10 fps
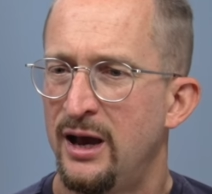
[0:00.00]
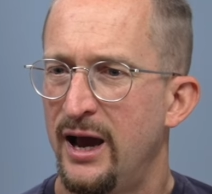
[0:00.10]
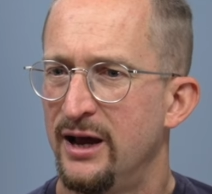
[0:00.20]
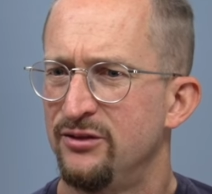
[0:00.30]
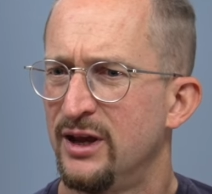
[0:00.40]

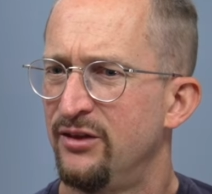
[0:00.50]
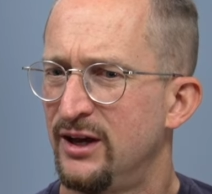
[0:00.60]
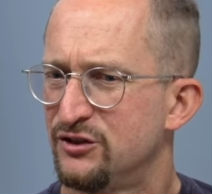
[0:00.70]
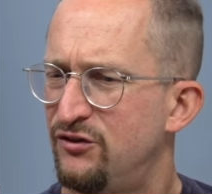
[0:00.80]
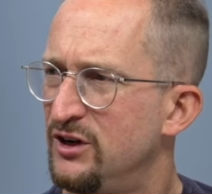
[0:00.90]
And
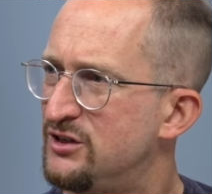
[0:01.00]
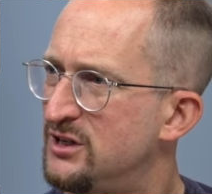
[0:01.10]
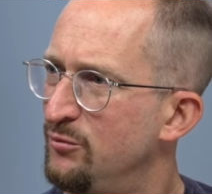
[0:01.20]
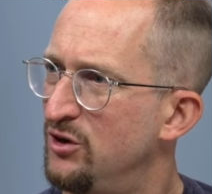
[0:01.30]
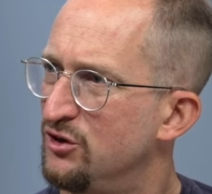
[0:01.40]
that's very
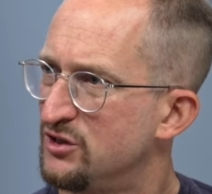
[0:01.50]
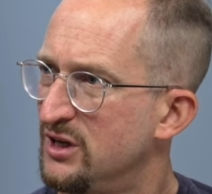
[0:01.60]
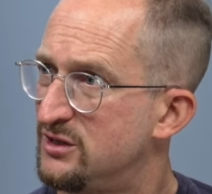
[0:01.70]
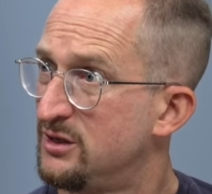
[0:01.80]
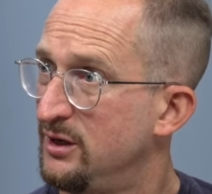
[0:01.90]
similar, as
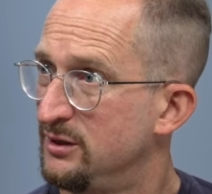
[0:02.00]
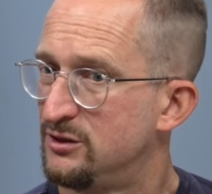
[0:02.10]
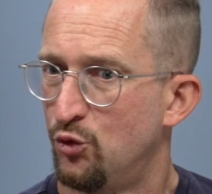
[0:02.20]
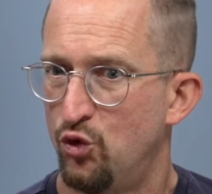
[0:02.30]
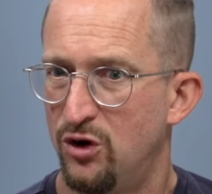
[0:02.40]
I see it,
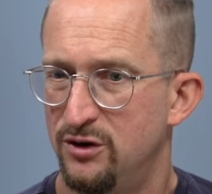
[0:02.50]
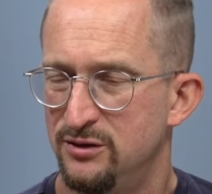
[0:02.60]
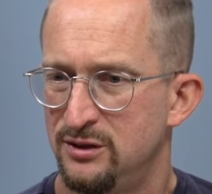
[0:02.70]
to what